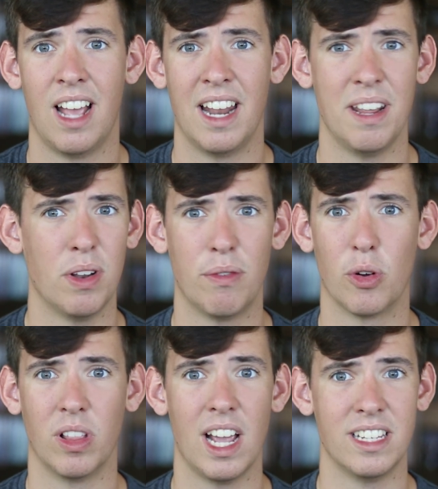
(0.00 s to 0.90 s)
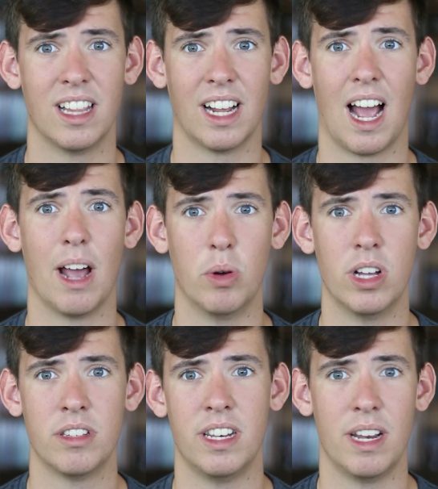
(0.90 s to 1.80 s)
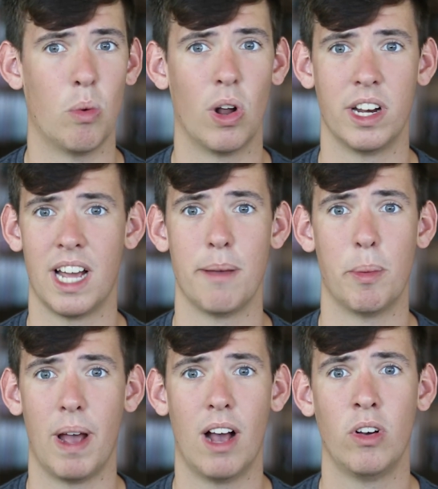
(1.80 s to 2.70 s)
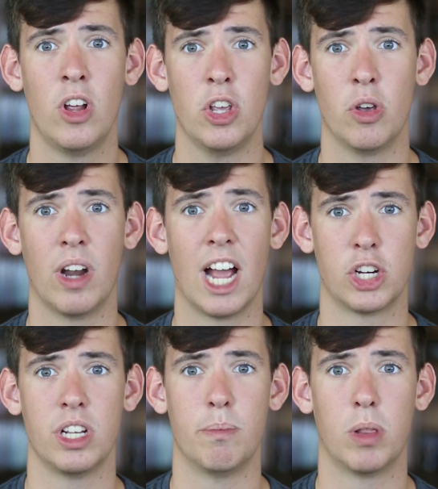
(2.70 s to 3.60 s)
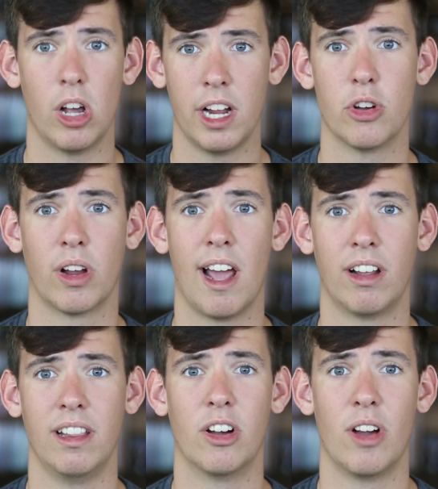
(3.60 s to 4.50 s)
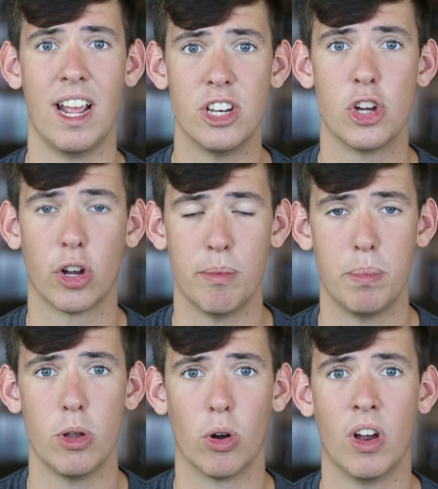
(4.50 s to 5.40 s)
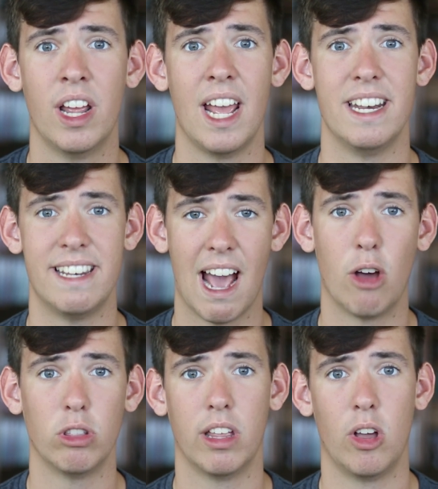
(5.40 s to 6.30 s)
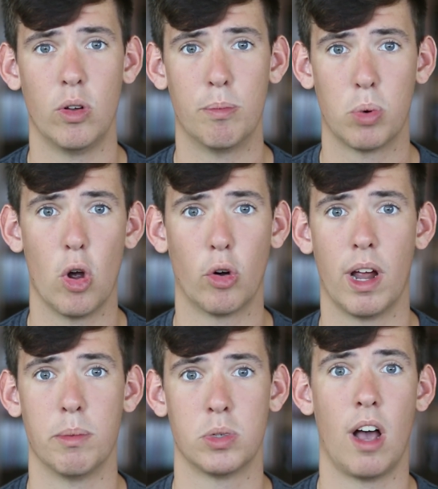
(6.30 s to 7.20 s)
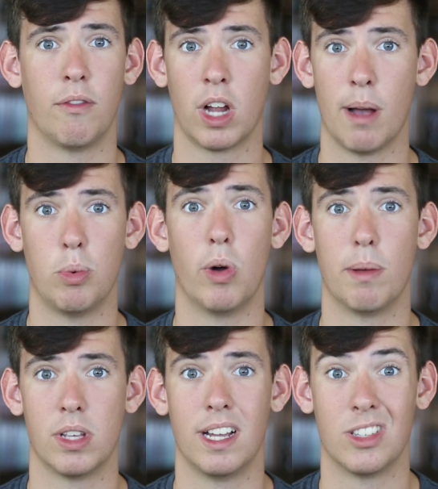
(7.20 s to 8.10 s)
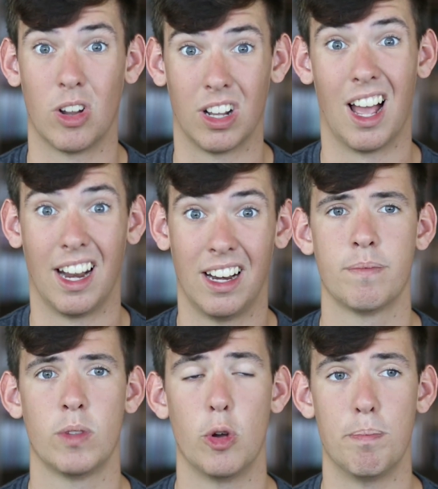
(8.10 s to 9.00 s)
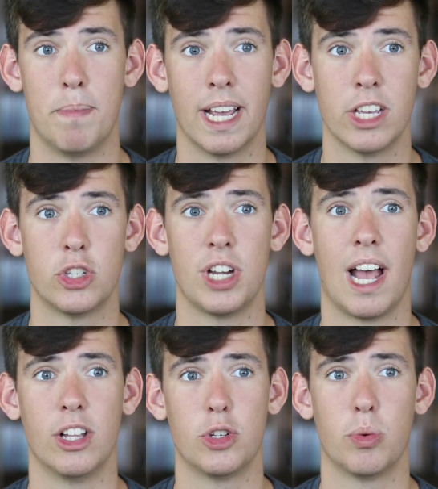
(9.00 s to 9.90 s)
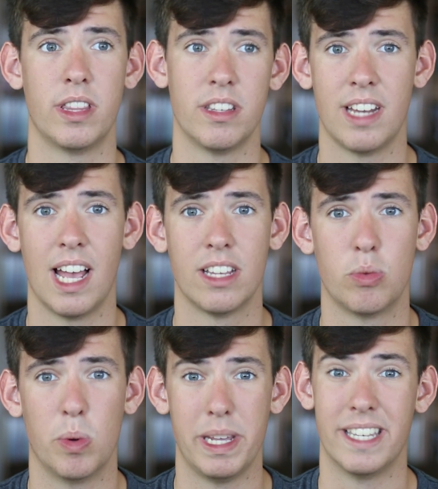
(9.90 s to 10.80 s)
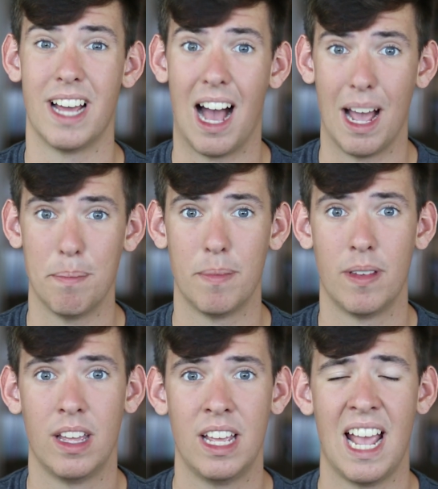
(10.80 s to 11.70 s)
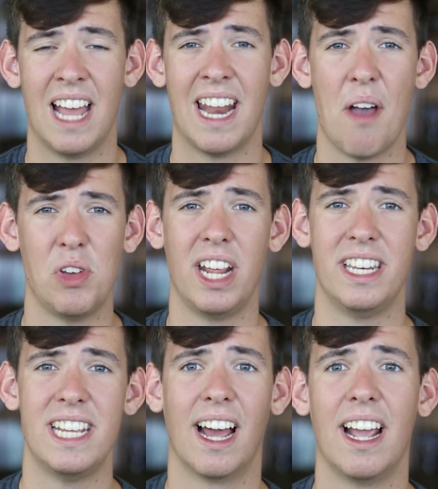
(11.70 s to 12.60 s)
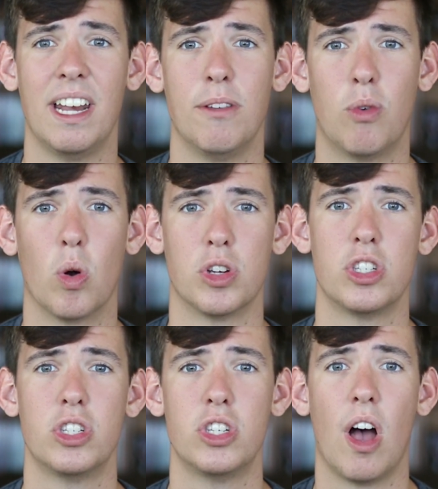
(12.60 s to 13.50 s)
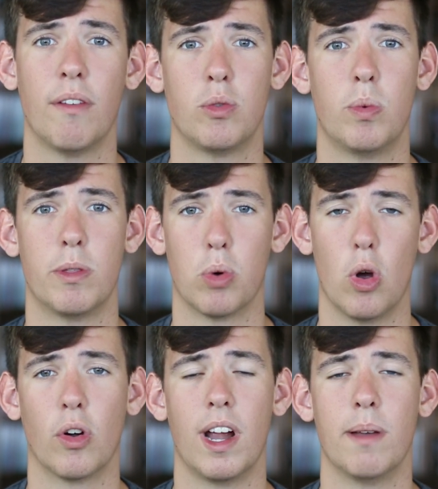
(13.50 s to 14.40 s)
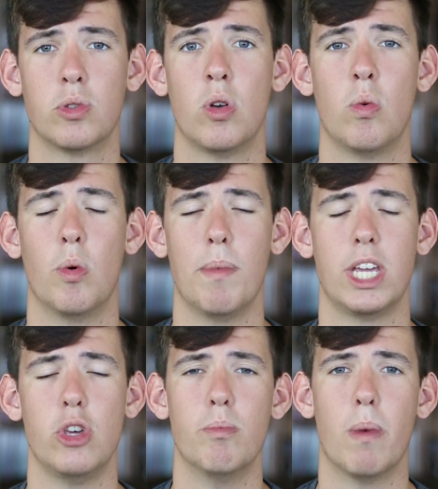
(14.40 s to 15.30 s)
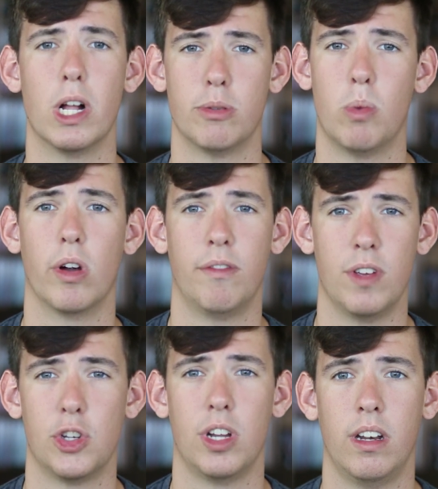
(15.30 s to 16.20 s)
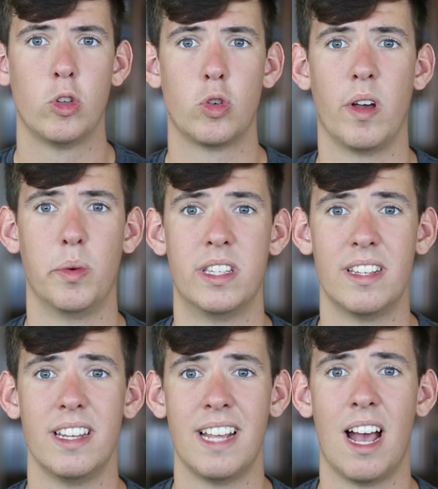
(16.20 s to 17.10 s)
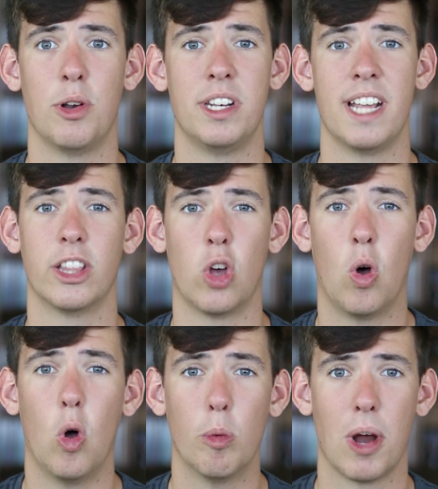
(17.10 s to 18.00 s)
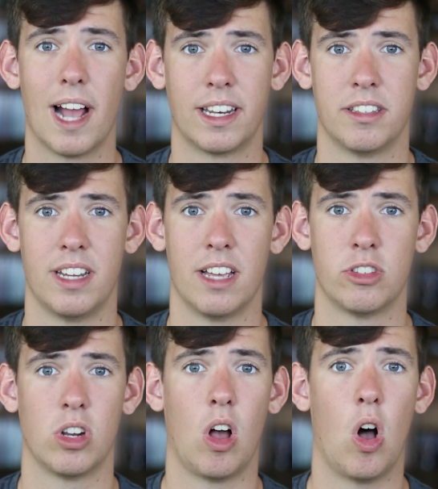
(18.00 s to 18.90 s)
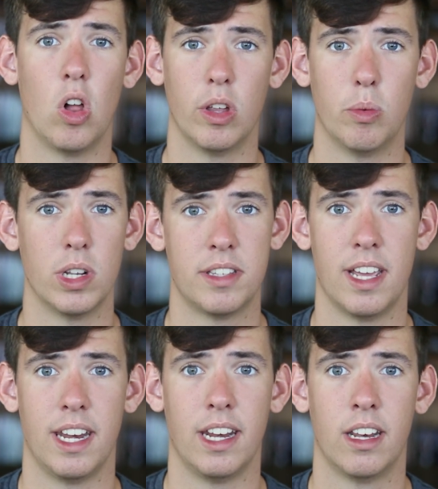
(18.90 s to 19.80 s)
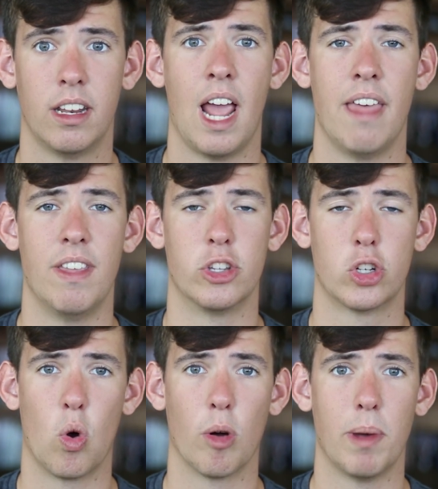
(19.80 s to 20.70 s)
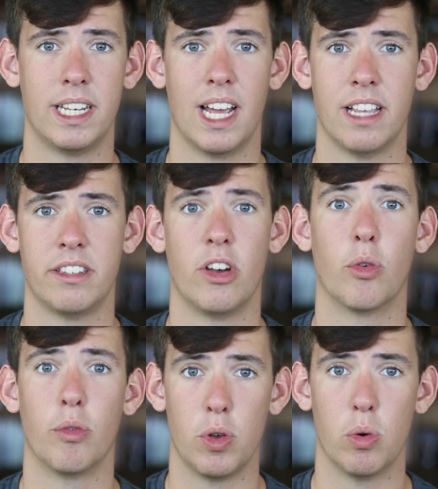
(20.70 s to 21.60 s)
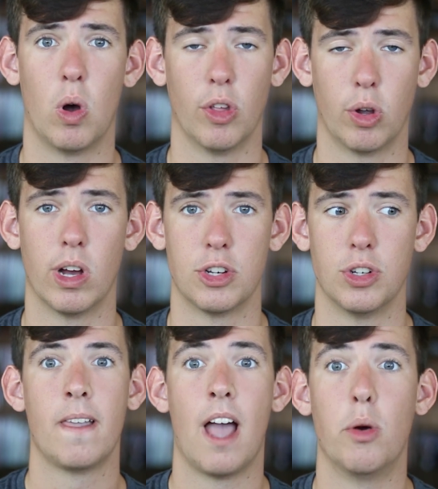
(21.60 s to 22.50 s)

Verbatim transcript: And even if you're lazy like I was and didn't want to type them out, you can actually plug in your calculator into your computer and download programs off a couple websites online. Your biggest challenge with this test will be time, and having a TI-84 stuffed with programs will make you much more efficient. So I would sit down and take the whole practice test all in one sitting, and then score my test and review all the questions.